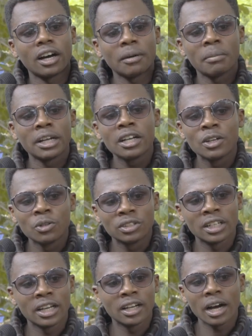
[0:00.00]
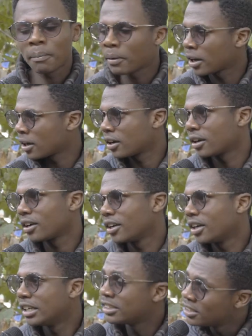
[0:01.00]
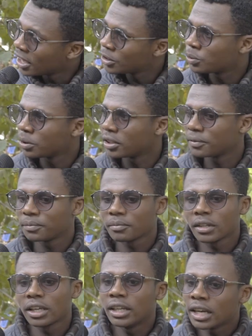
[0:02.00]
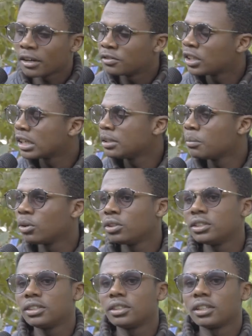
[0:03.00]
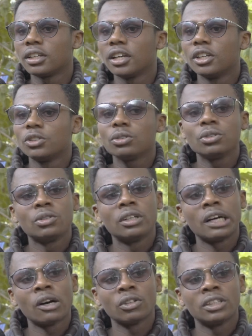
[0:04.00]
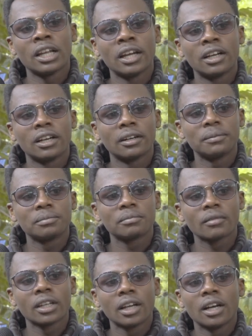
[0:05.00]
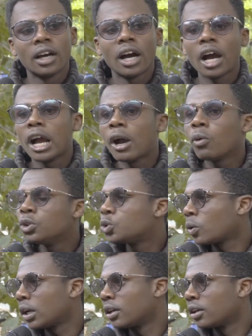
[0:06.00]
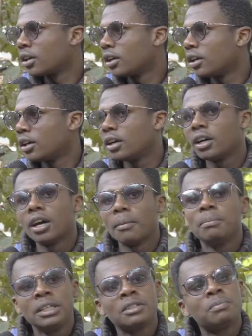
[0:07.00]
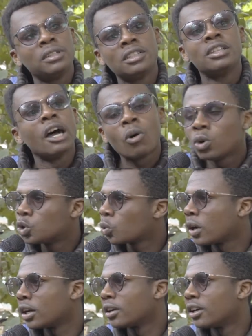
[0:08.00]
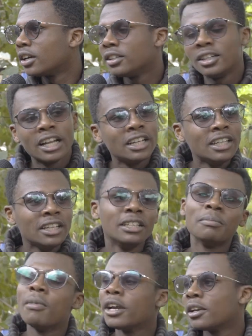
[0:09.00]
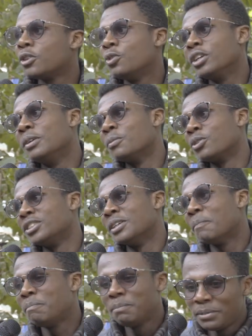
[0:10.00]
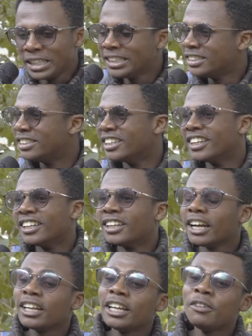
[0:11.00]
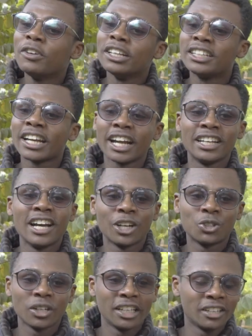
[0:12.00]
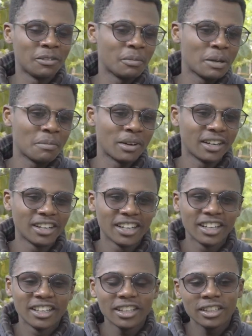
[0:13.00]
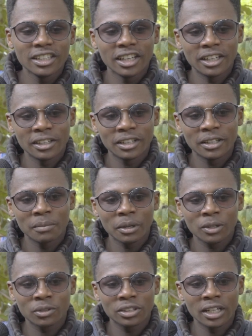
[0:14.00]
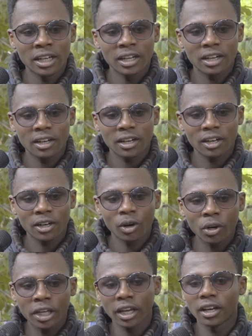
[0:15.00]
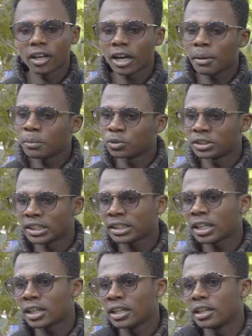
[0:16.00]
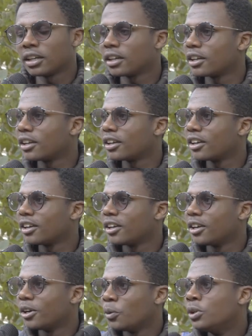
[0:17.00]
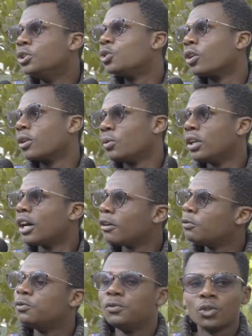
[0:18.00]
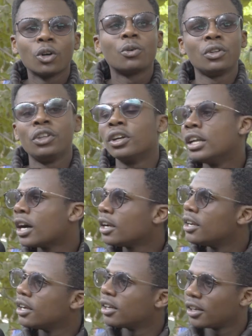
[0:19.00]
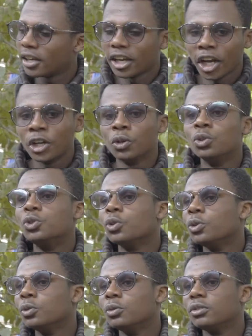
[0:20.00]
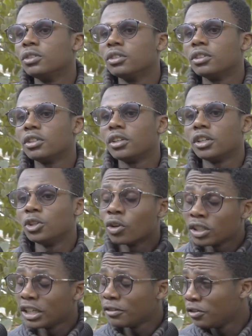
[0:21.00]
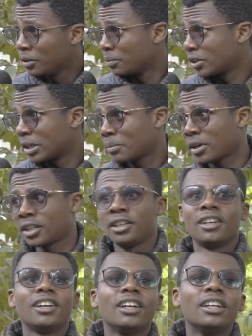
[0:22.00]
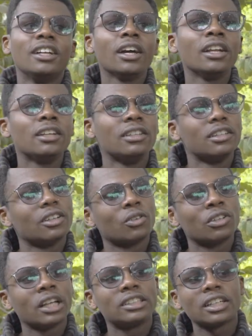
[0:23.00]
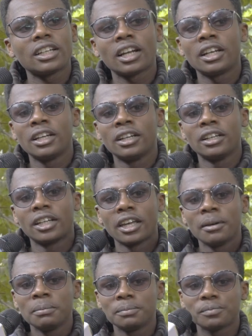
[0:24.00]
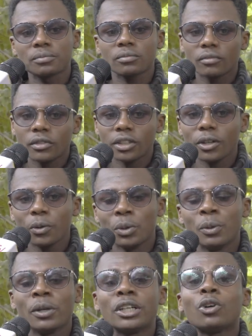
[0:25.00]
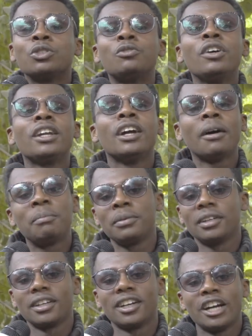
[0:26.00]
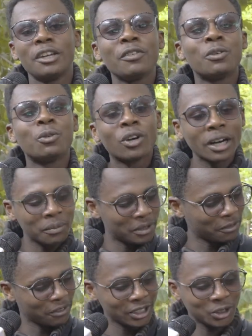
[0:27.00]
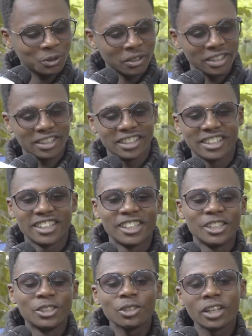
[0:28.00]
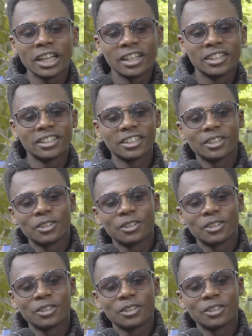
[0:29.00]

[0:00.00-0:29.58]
my dad was like, apana, he's that way. He loves animals. So I was like, I want one. please, please, I want one. Daddy ni baye dogi moja. Please. And I even cried, actually, remember. And the man was like, okay, come on Saturday. We'll talk. We'll have talk with your dad and also you. Don't leave him, Kimani. And on that Saturday came, we went. I was very happy. I even woke up the first one. So, like,